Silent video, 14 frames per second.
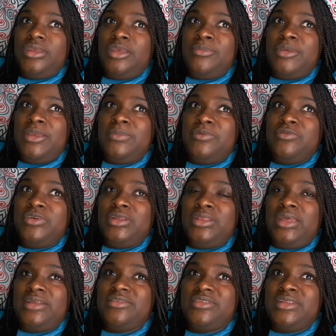it made me
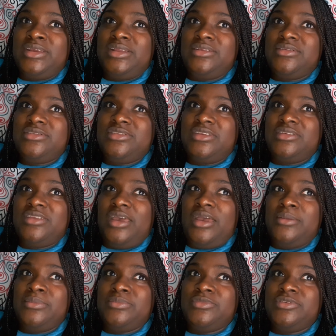realize that
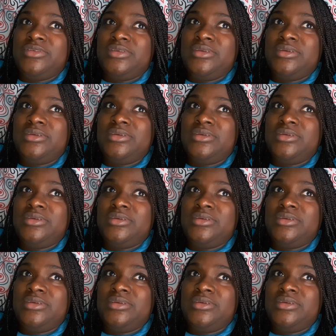sometimes